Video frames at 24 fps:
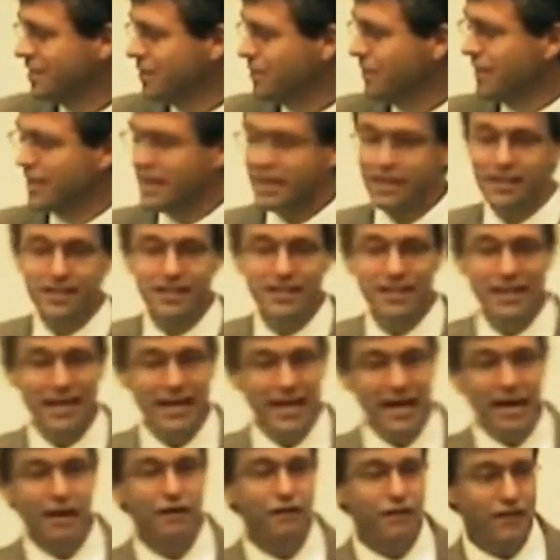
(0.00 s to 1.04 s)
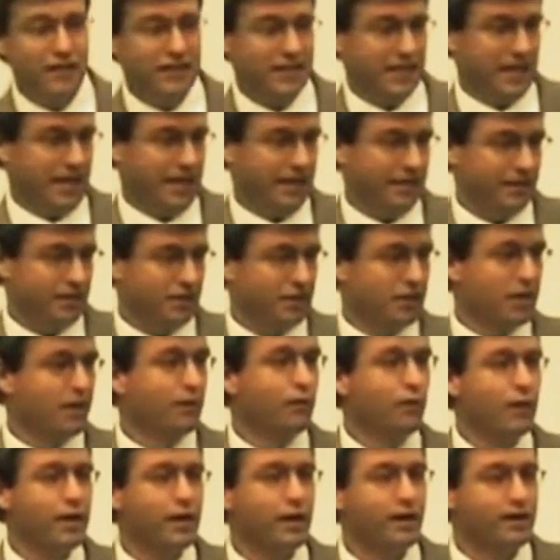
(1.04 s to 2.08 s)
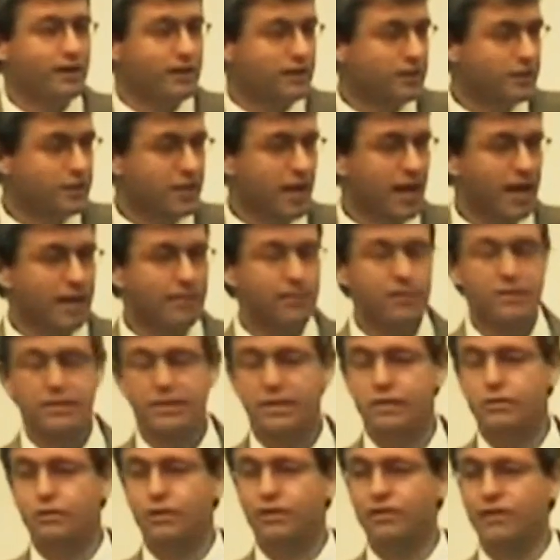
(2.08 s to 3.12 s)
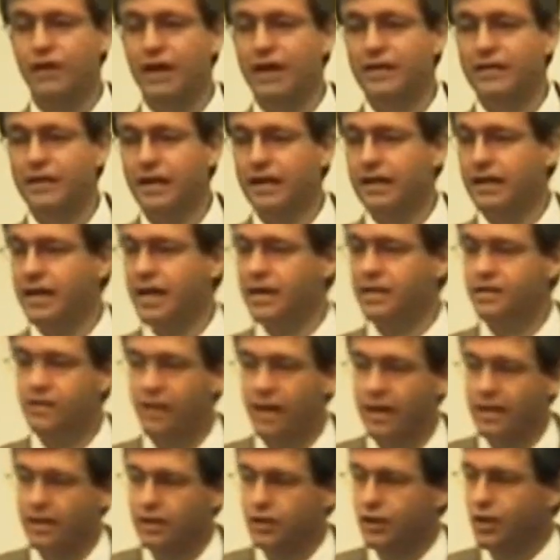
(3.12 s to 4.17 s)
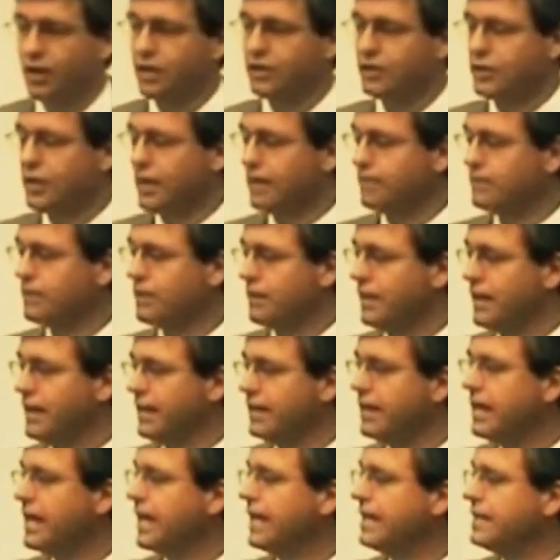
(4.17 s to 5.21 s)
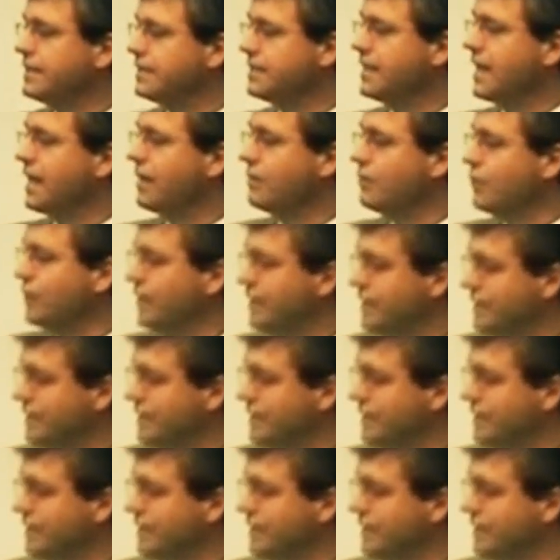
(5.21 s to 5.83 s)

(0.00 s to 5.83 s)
Because the evidence that we are disciples, as we found out last night in John chapter 8, is that we